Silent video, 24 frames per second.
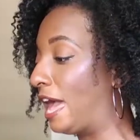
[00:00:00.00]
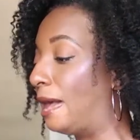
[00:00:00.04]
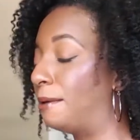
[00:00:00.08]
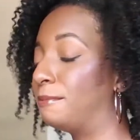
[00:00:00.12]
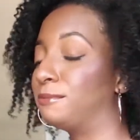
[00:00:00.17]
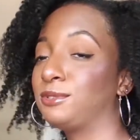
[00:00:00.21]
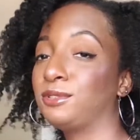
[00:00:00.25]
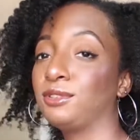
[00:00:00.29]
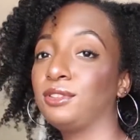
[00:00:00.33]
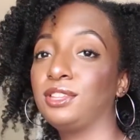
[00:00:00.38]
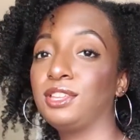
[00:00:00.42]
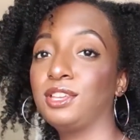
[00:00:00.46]

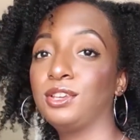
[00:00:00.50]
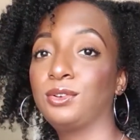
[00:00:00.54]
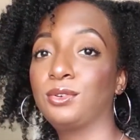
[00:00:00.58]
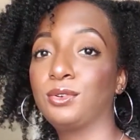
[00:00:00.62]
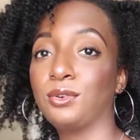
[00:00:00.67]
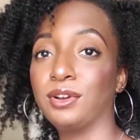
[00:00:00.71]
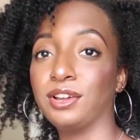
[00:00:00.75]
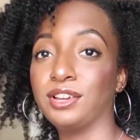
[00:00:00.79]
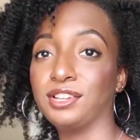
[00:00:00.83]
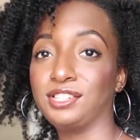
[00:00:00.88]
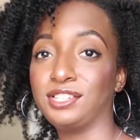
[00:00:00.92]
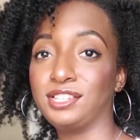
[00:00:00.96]
Absolutely
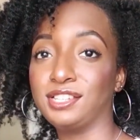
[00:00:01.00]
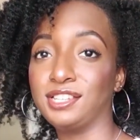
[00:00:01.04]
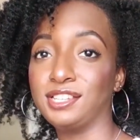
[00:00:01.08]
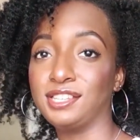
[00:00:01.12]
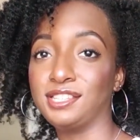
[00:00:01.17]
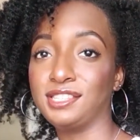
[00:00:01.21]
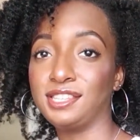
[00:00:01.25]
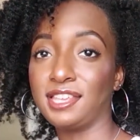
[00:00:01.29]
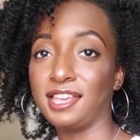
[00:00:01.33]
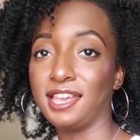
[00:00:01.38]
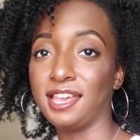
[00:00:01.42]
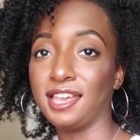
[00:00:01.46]

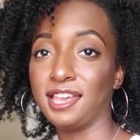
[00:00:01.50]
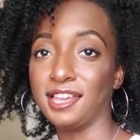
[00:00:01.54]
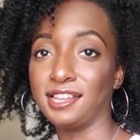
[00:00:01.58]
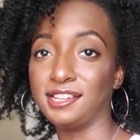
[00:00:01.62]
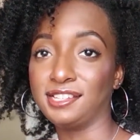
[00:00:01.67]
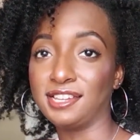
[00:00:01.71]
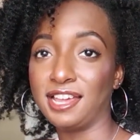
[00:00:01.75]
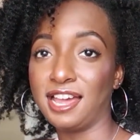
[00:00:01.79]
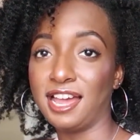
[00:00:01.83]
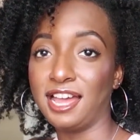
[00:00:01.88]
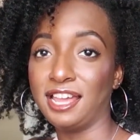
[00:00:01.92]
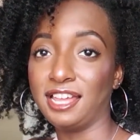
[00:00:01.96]
gorgeous,
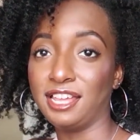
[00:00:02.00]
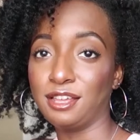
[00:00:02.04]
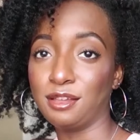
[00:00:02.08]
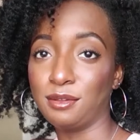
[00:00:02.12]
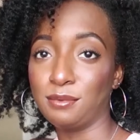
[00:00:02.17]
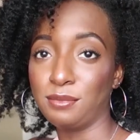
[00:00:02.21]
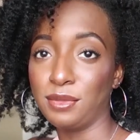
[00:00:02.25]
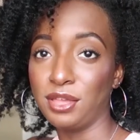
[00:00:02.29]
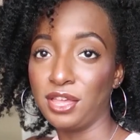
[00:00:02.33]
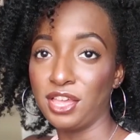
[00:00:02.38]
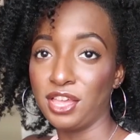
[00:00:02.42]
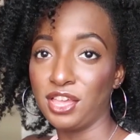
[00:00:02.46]
and I
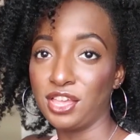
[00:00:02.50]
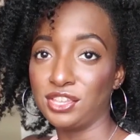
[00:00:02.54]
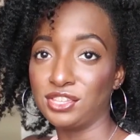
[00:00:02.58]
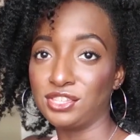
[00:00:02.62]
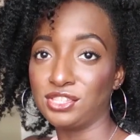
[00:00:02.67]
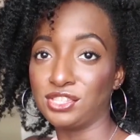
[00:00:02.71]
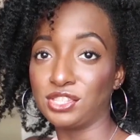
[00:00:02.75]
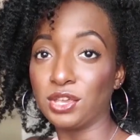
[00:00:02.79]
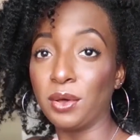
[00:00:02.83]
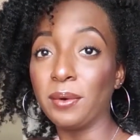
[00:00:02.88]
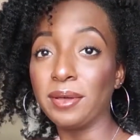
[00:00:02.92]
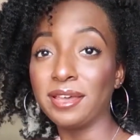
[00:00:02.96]
am
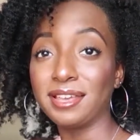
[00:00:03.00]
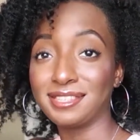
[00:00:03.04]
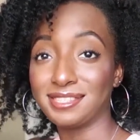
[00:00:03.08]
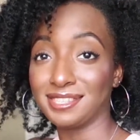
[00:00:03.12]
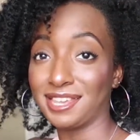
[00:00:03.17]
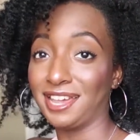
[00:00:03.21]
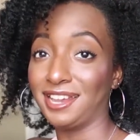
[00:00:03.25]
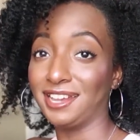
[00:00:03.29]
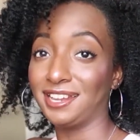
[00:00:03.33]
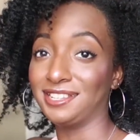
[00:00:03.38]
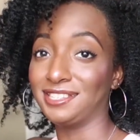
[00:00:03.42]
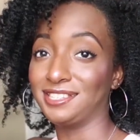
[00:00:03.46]
so
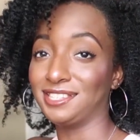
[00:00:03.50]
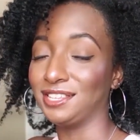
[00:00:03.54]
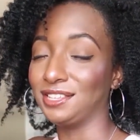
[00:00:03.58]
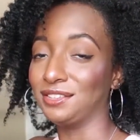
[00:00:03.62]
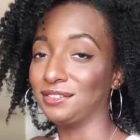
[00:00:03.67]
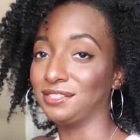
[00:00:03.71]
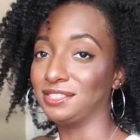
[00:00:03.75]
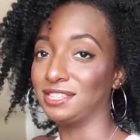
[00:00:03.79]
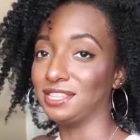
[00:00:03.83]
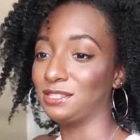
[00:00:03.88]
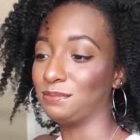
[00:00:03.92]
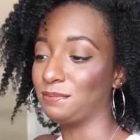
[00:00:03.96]
excited to
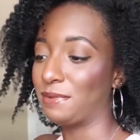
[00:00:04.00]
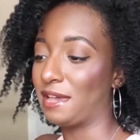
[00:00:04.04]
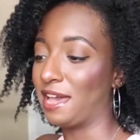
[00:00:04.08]
use this